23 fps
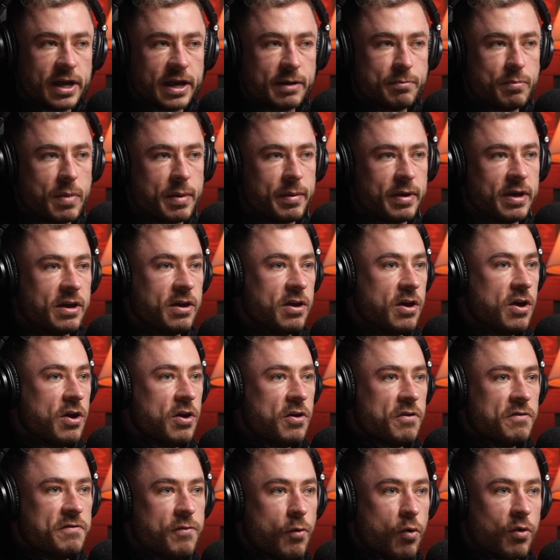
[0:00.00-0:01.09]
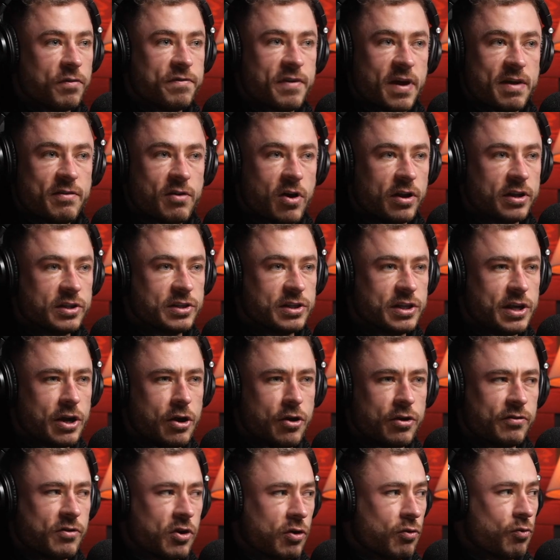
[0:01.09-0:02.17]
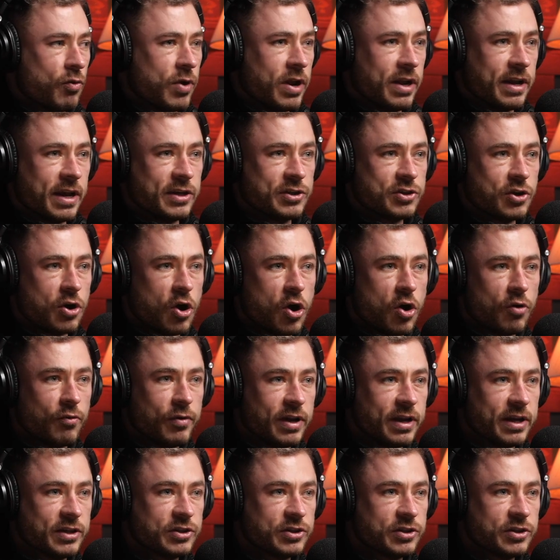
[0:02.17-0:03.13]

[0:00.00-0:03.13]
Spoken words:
like maybe 4 or 5 holidays a year. They've got a real nice car,